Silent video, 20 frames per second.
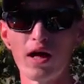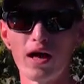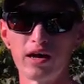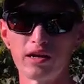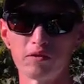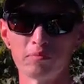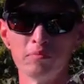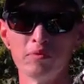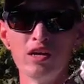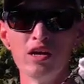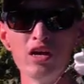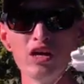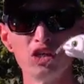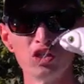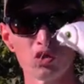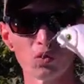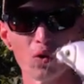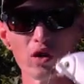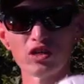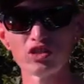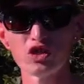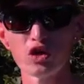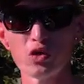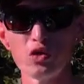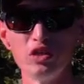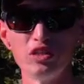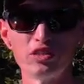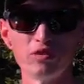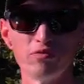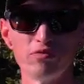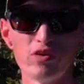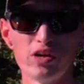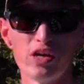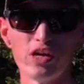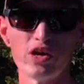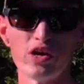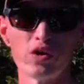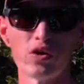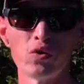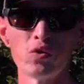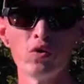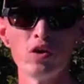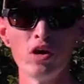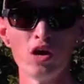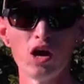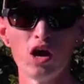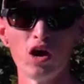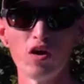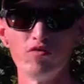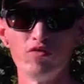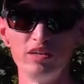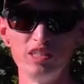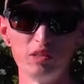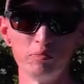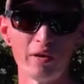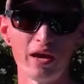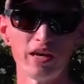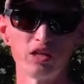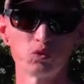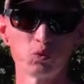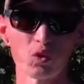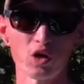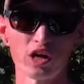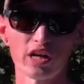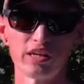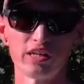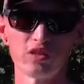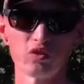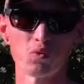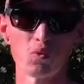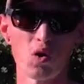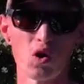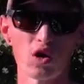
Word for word: on them. So I'll show you some video of these baits working in the